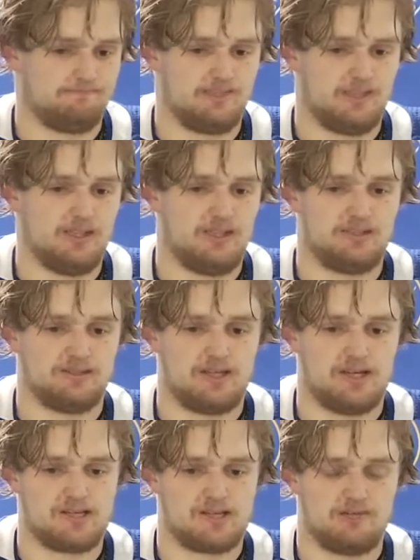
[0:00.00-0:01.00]
in his
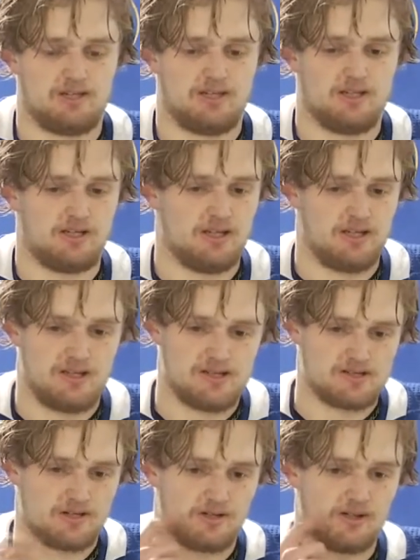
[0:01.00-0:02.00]
case, his
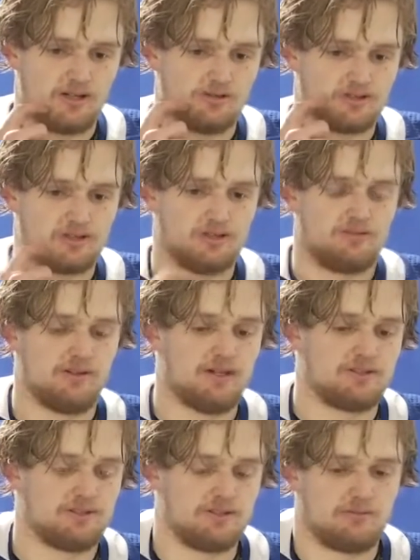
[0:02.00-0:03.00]
turnaround was a little
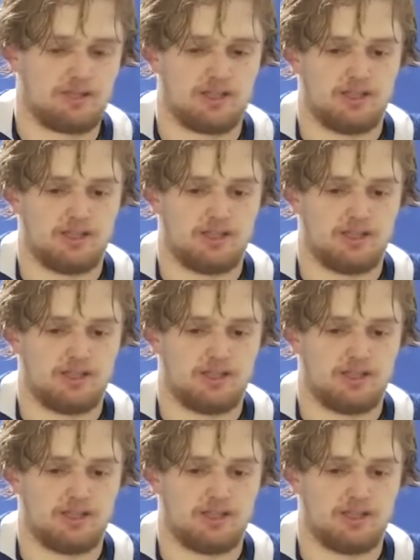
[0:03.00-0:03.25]
faster than mine.